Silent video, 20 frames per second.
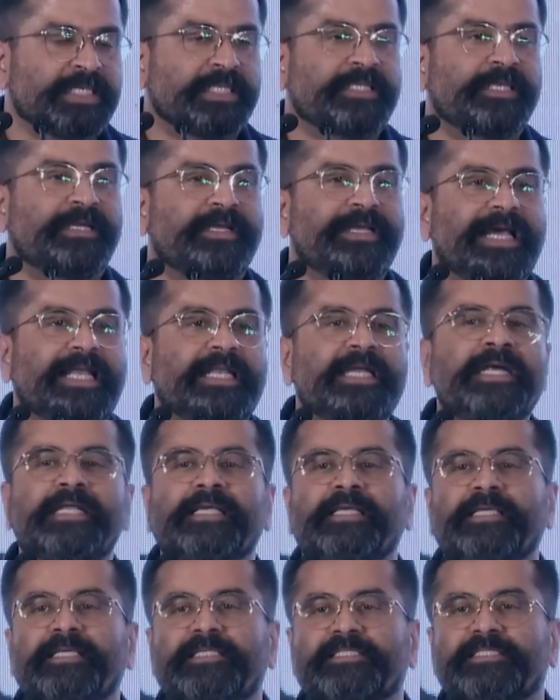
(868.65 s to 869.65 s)
The
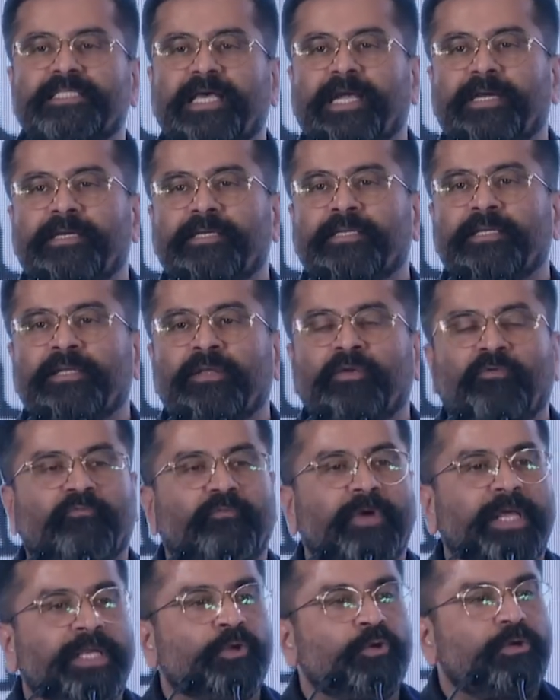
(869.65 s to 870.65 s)
reality is that
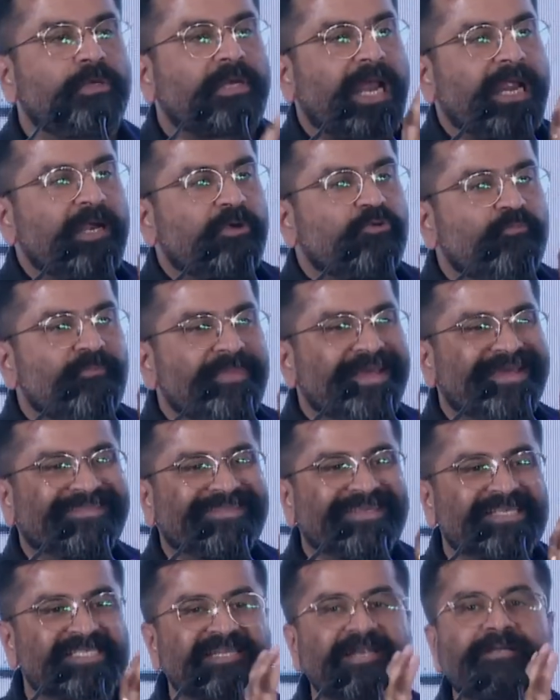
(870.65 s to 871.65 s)
when you try to make
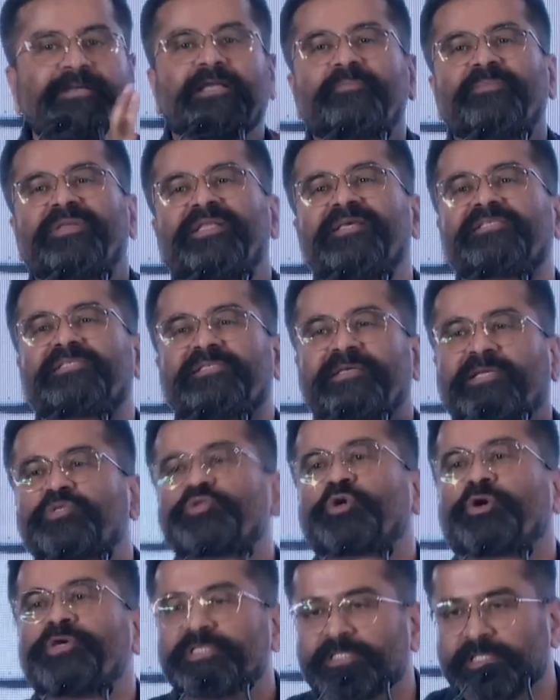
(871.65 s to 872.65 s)
these deterministic
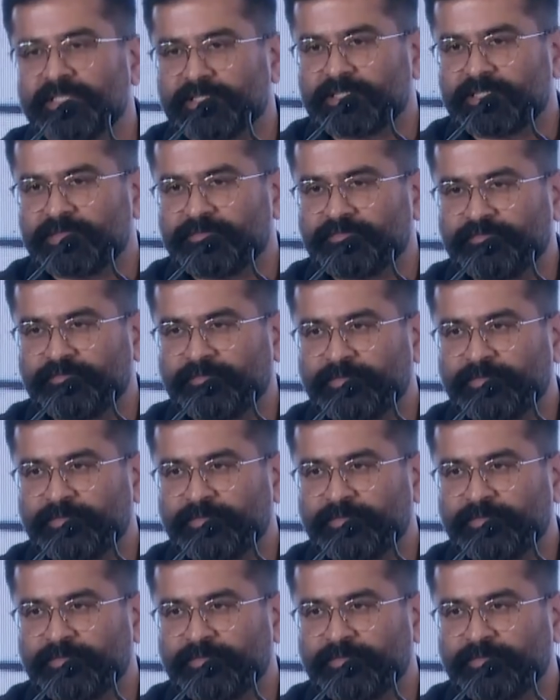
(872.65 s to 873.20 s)
choices,